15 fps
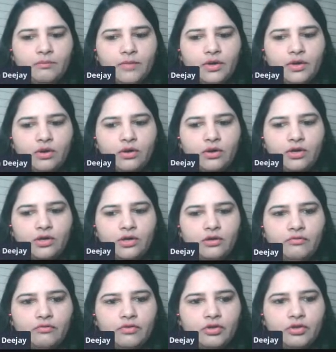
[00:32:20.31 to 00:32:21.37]
Minority
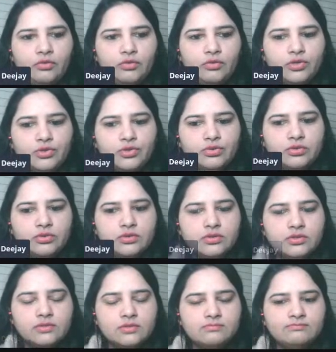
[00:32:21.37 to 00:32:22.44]
of
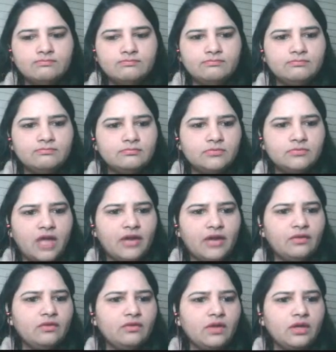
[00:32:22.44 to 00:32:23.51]
individuals. I
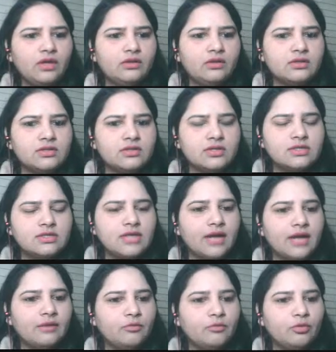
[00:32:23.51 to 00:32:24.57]
don't think this is
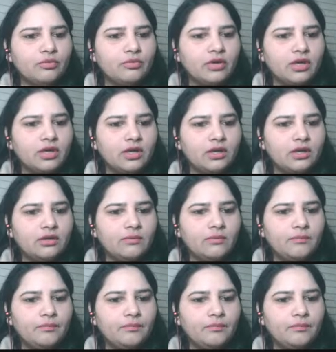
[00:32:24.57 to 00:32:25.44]
that appropriate.